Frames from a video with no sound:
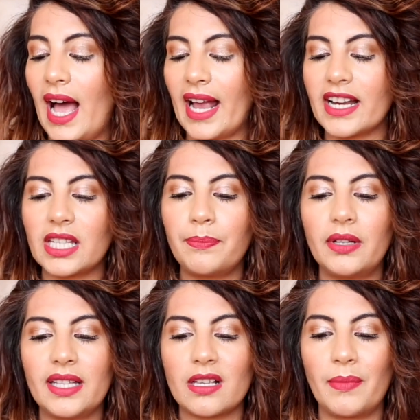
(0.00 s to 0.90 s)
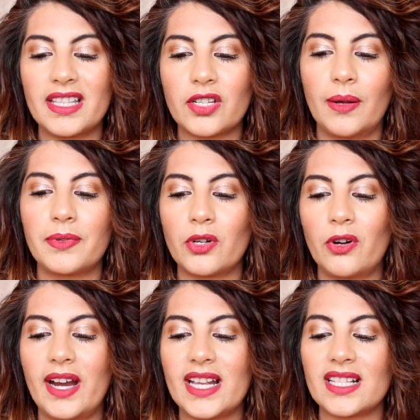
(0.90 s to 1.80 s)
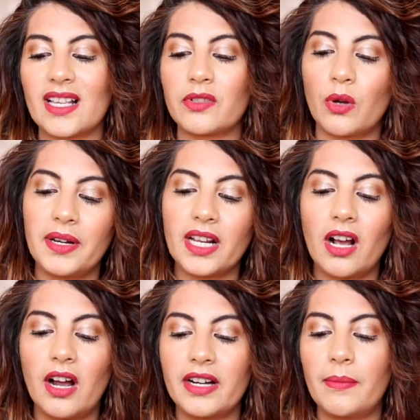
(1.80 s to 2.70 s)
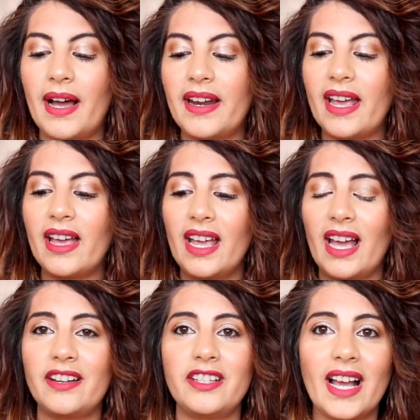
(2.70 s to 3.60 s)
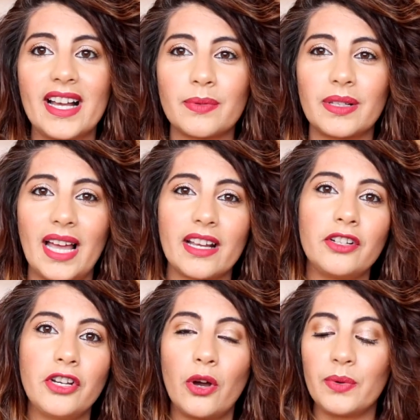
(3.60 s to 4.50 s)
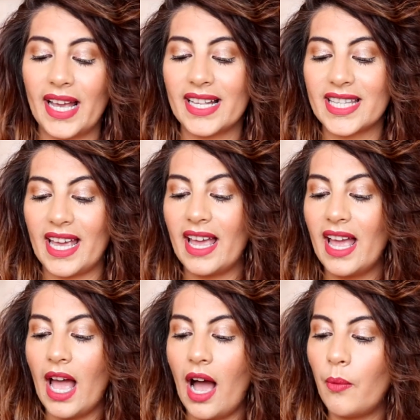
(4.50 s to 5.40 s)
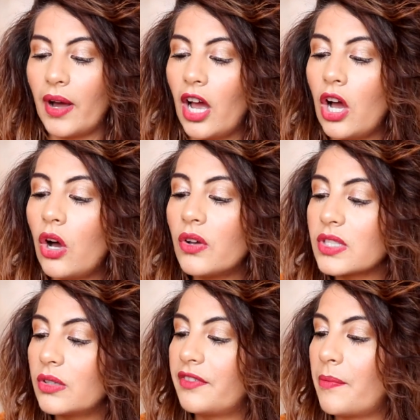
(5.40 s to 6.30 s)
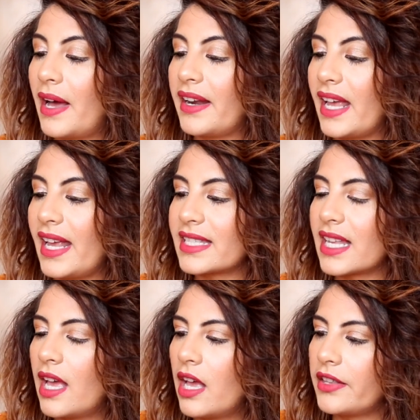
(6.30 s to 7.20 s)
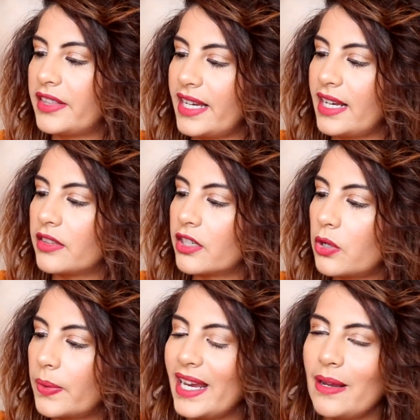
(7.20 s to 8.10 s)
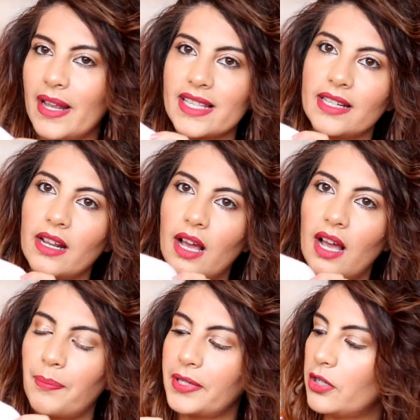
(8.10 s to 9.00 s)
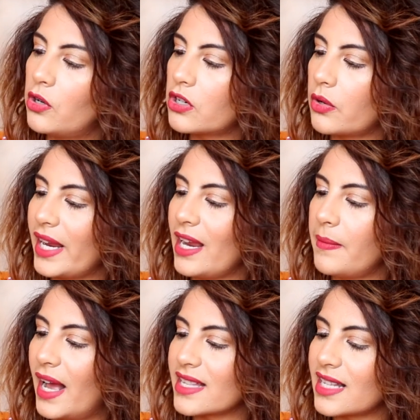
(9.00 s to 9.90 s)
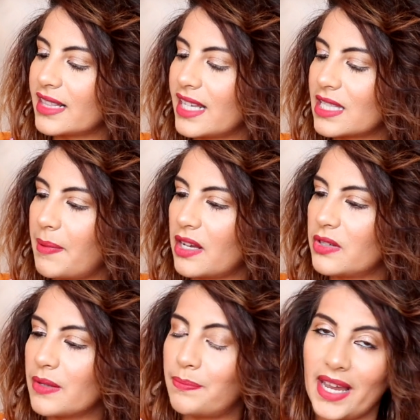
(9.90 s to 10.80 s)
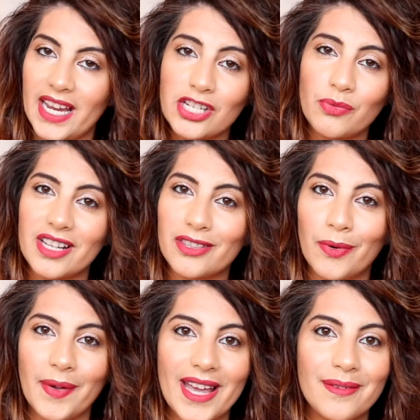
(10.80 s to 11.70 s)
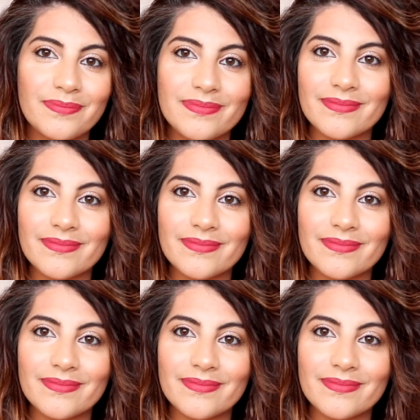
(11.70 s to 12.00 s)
I actually put this on my Instagram stories because I was umming and ahhing about it, and you guys were like, no, get it. And what I also love about it is The, the cream isn't a pure cream. It has like these speckles of beige running through it.